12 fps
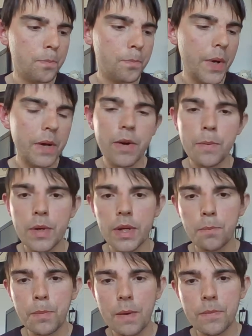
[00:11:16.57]
Pierre-Emerick
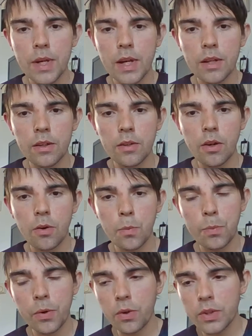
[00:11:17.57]
Aubameyang I'll
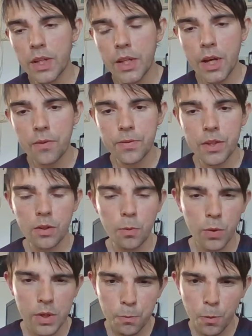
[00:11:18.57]
put on the left, and I
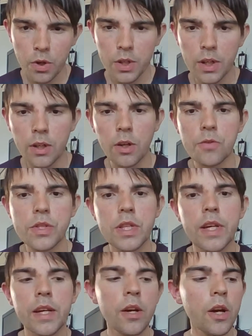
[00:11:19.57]
want him working
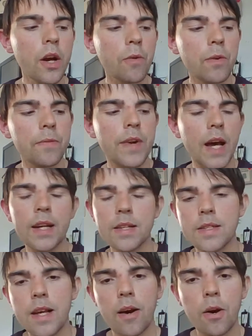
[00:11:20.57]
closely with
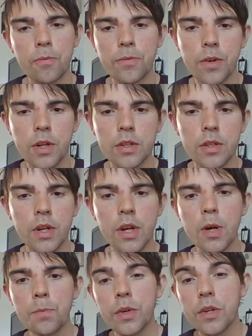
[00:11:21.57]
Lacazette up front,
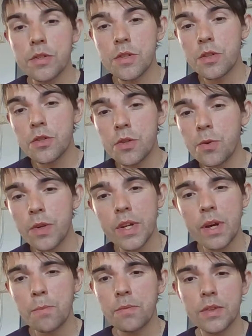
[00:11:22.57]
because the two of
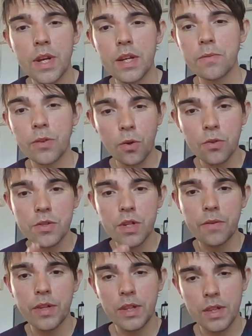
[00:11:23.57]
them, they've got
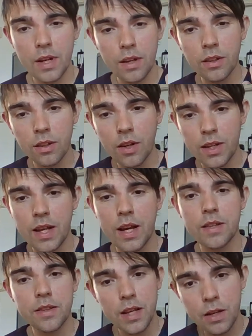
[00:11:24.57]
something. They are like
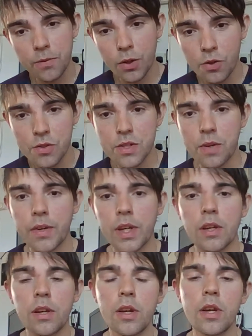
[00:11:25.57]
that. They have got something,
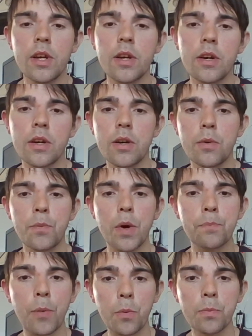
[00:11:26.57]
a
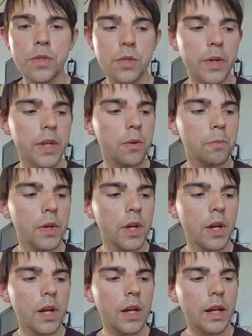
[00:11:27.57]
bond between them.
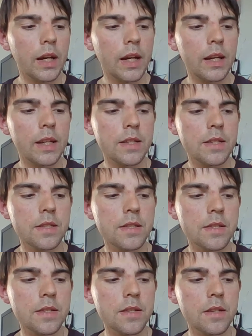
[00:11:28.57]

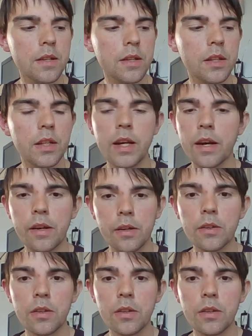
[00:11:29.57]
And yeah,